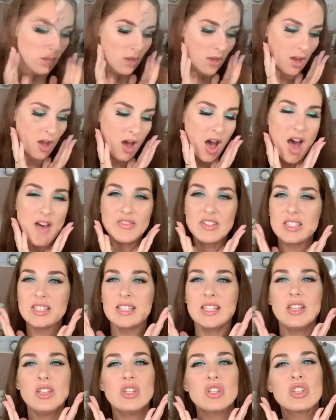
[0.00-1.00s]
So
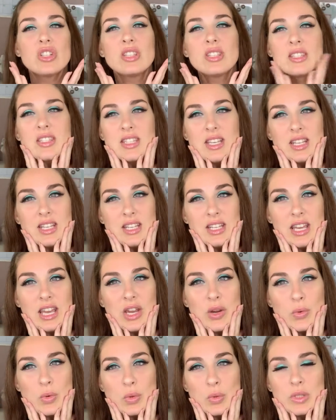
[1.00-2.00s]
obviously your
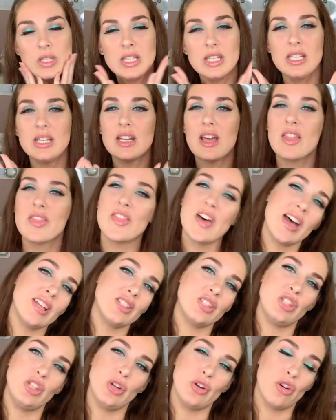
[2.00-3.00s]
skincare routine,
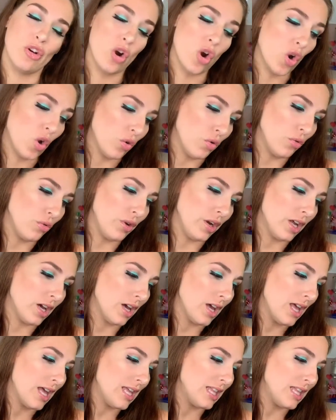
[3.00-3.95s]
that's your own.